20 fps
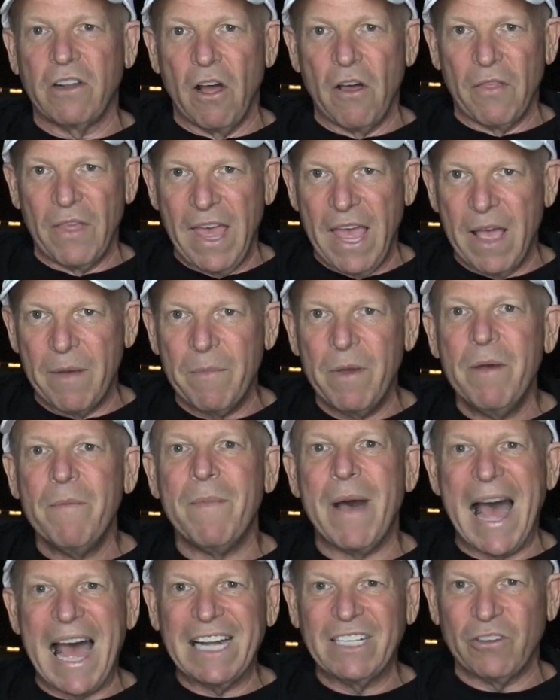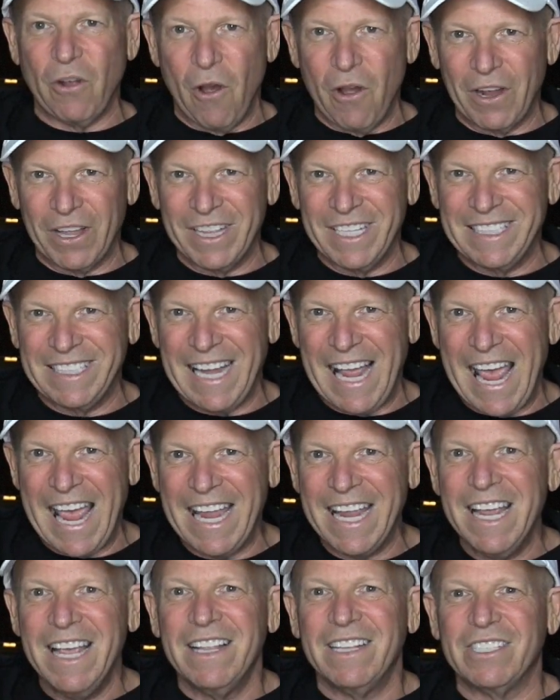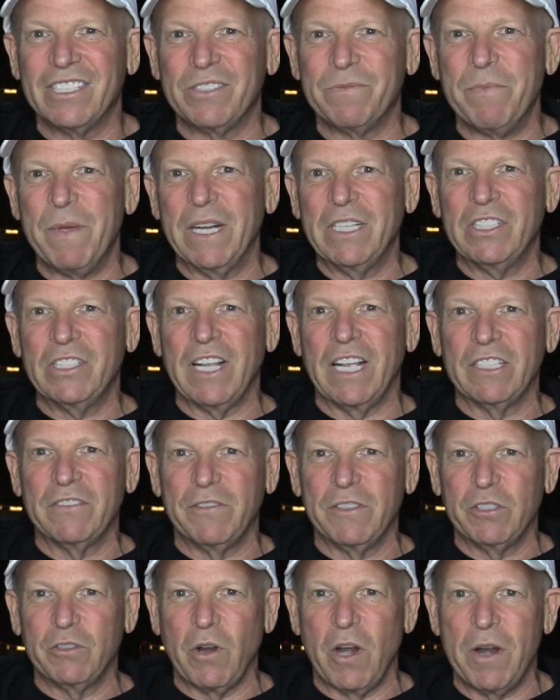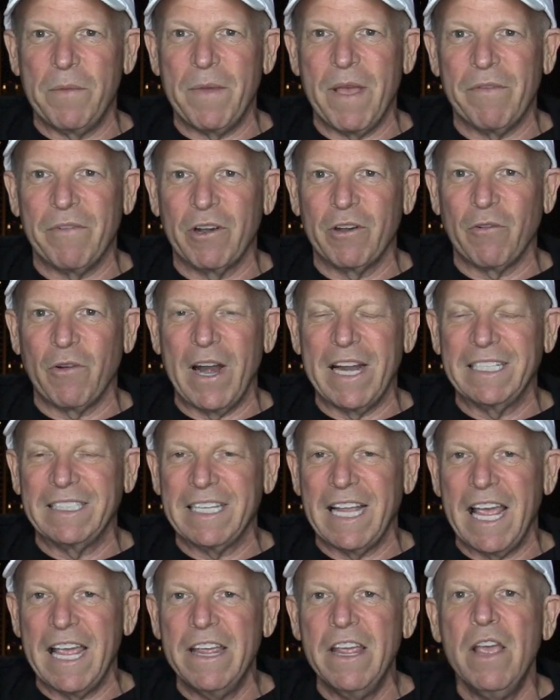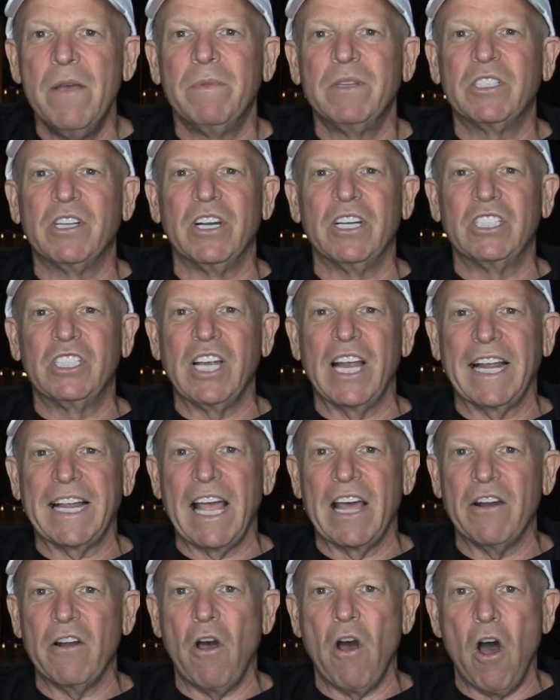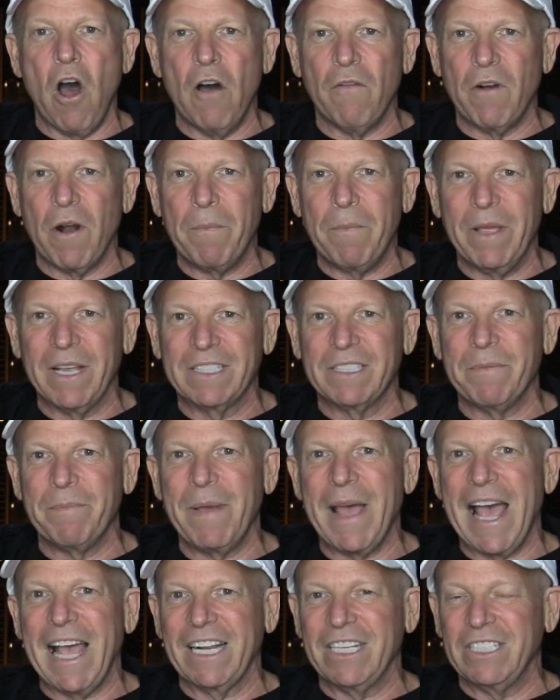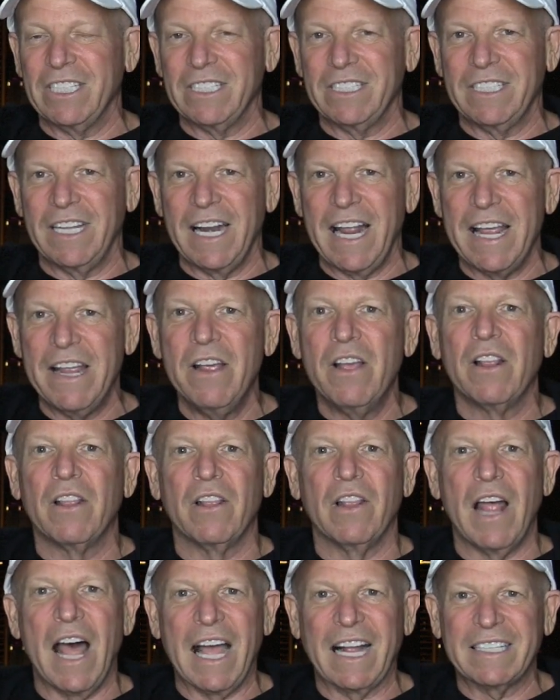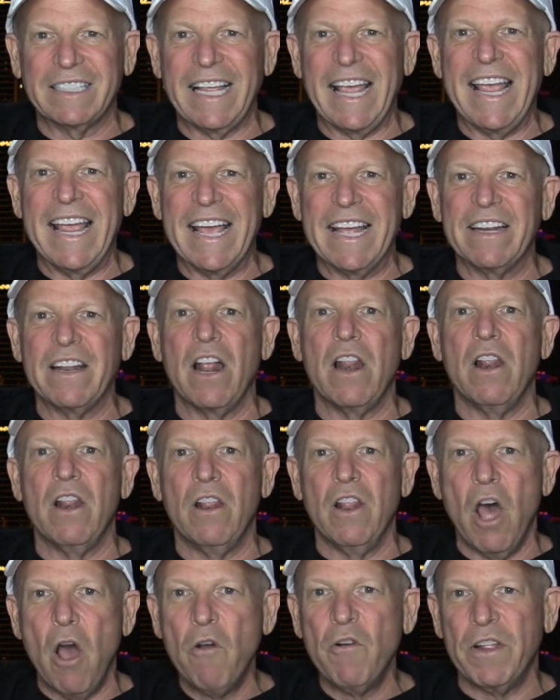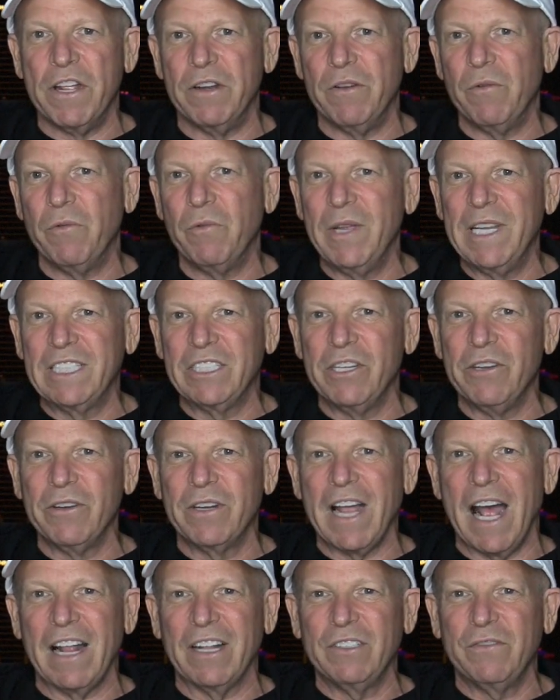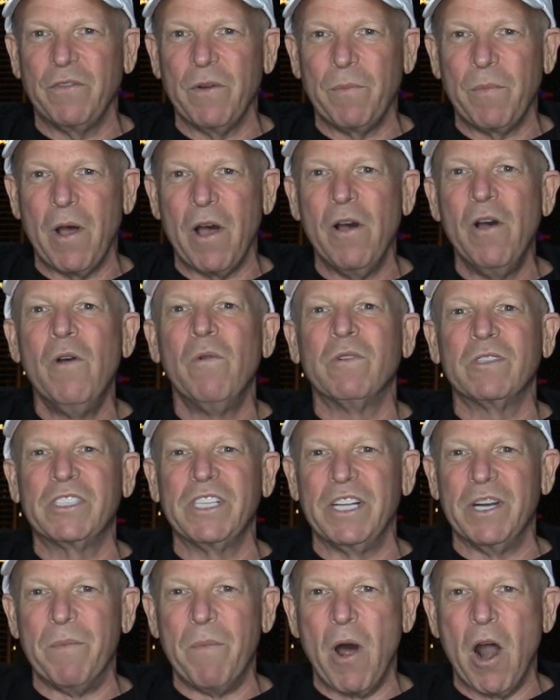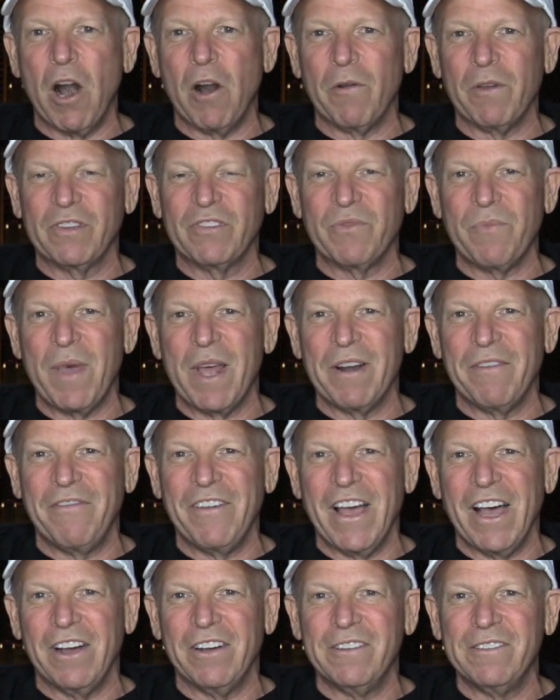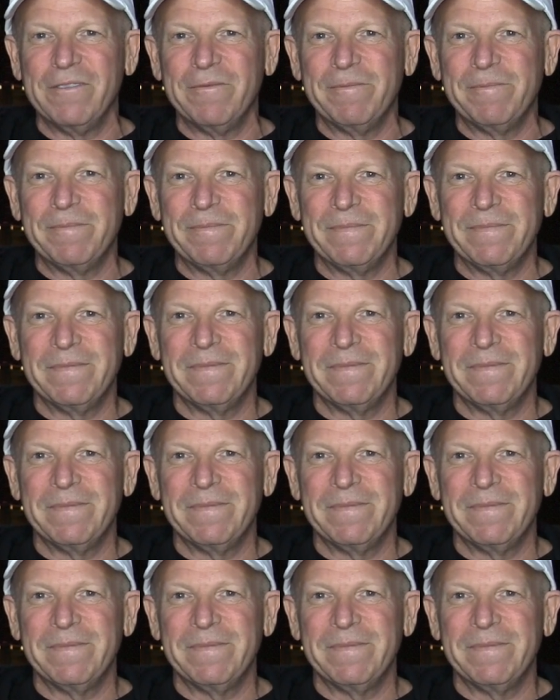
call them my dog of the day. This is Mitch. Thanks for joining me. Have a great day. Be sure to check out all of our picks and packages today. Locked and loaded. Week 2 college football. We'll see you tomorrow with some NFL.